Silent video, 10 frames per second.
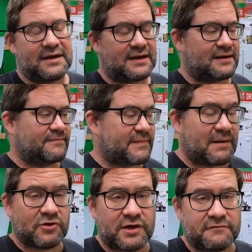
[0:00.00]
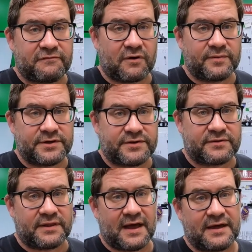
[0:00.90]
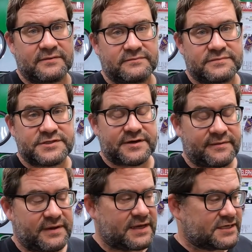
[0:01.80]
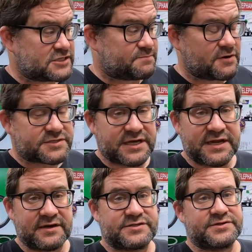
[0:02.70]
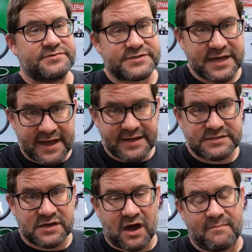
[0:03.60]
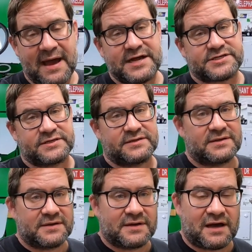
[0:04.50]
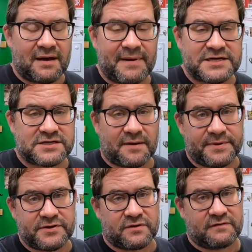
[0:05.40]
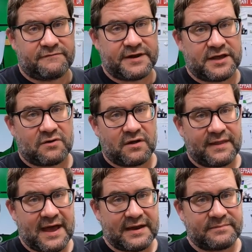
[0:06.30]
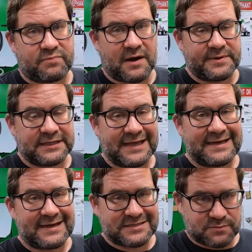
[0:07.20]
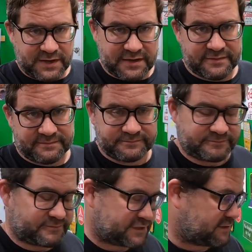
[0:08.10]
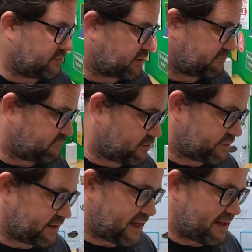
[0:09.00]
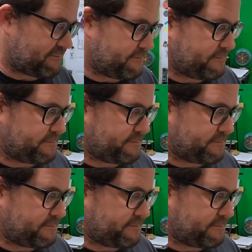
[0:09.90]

um, I'm looking forward to doing that. So supposed to get here Tuesday, so I imagine I imagine I'll be doing a video on that probably late next week. So looking forward to that.